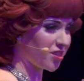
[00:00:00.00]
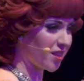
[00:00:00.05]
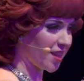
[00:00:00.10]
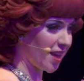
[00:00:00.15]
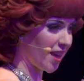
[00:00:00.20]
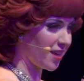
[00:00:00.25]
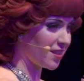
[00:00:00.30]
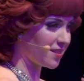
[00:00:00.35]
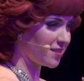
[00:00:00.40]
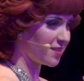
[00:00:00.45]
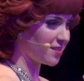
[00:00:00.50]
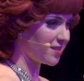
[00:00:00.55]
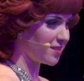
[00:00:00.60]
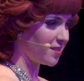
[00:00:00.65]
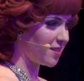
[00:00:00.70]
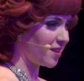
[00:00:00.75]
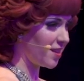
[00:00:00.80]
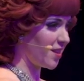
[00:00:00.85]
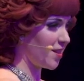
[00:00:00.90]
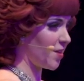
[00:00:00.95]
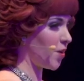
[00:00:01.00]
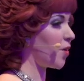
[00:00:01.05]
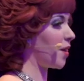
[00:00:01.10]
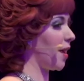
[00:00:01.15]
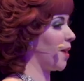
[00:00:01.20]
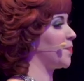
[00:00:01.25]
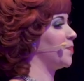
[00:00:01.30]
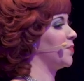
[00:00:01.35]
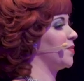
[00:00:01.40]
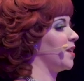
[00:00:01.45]
point,
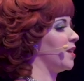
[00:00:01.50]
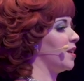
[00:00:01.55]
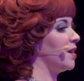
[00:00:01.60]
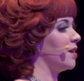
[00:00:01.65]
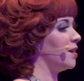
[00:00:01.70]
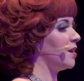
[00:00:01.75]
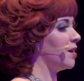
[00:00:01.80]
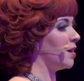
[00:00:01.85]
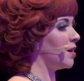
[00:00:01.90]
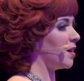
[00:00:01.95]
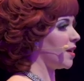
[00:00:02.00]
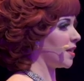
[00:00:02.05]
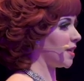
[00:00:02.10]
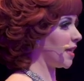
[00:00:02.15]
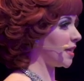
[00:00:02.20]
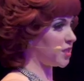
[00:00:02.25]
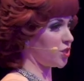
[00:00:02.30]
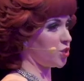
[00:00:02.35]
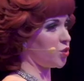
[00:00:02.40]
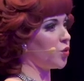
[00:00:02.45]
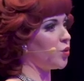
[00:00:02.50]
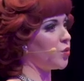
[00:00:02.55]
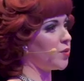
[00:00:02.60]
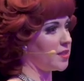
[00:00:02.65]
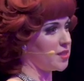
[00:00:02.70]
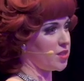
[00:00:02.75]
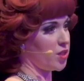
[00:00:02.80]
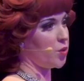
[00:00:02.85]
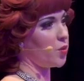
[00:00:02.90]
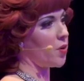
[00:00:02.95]
you need to let her
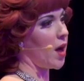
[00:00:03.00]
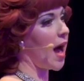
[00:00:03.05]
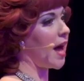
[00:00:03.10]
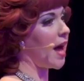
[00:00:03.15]
be a